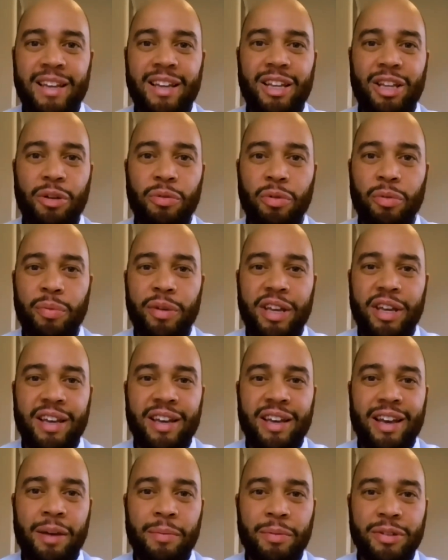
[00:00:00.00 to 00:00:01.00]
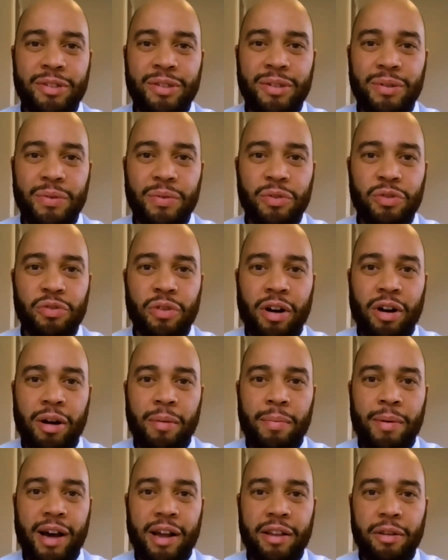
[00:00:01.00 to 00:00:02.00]
You will be able to draw
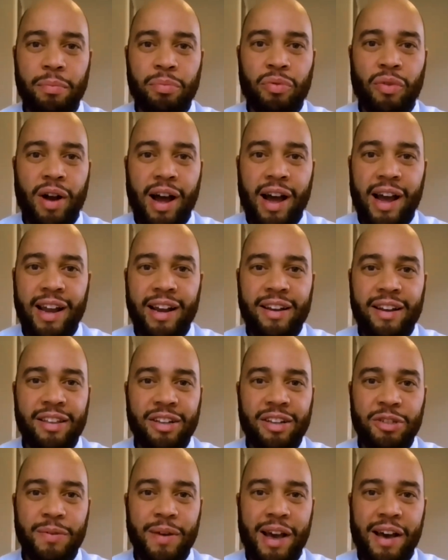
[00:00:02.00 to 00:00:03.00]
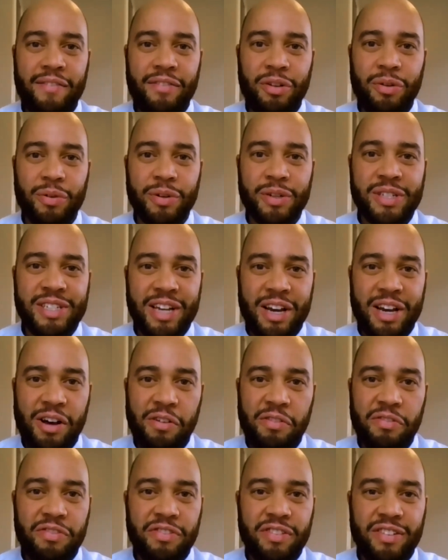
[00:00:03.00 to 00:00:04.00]
upon the pride that you have in
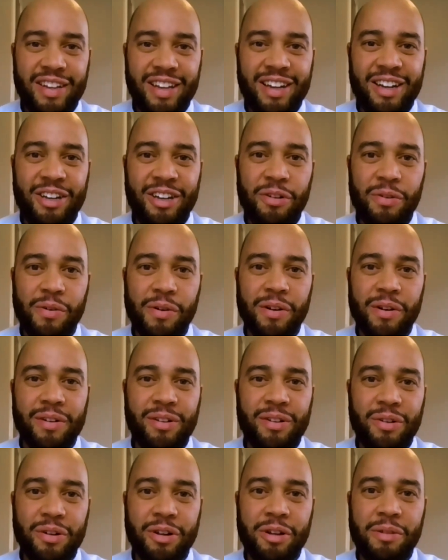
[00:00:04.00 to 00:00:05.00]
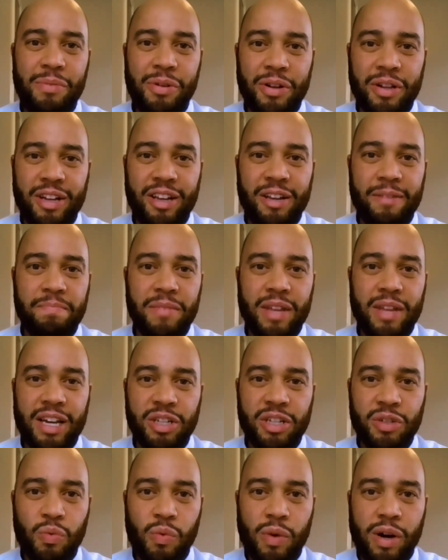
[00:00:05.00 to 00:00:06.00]
yourself and in your, your community
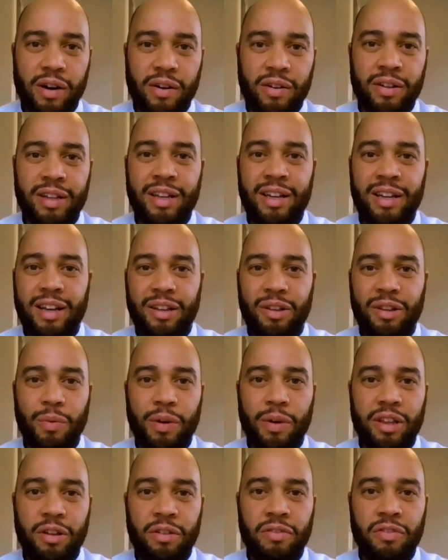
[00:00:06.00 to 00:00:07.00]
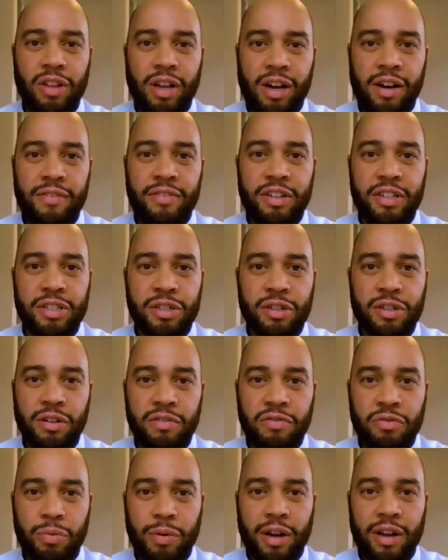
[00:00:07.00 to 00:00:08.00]
as well. The way that you've loved and
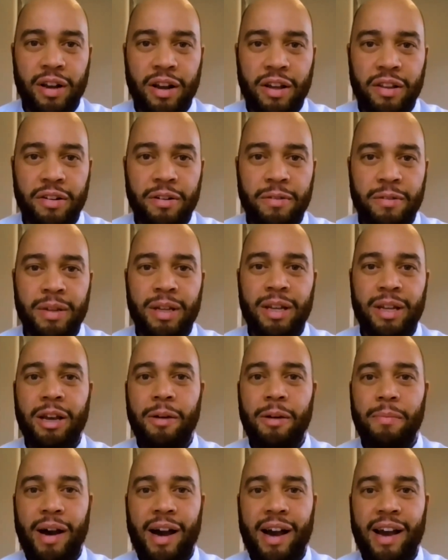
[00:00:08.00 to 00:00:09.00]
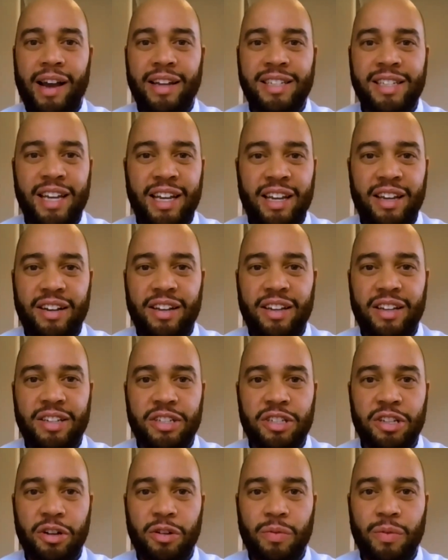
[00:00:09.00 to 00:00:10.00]
served one another by taking into
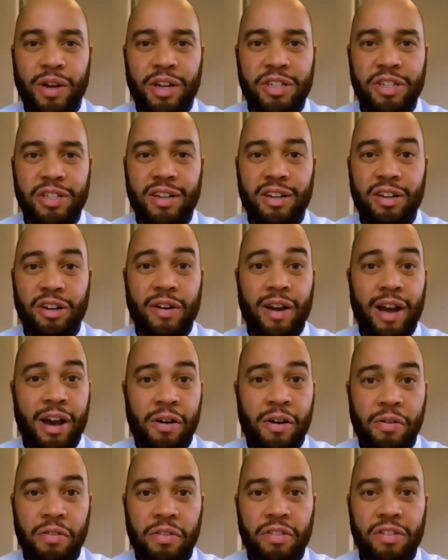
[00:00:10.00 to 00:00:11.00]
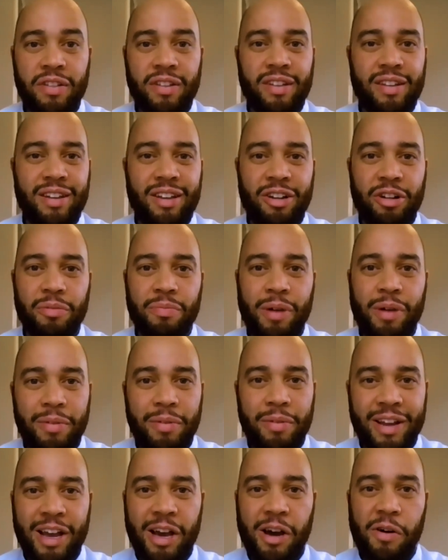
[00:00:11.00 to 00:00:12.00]
consideration your health and your
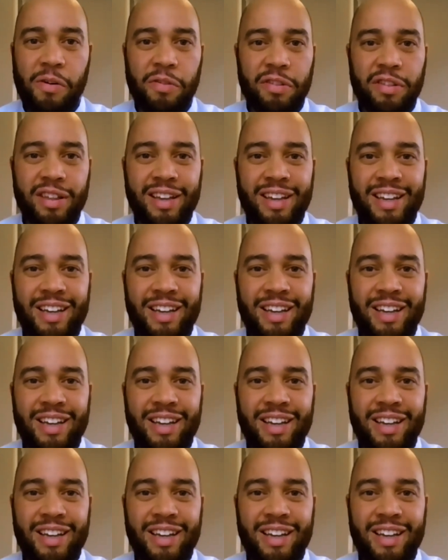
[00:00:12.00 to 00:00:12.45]
public health,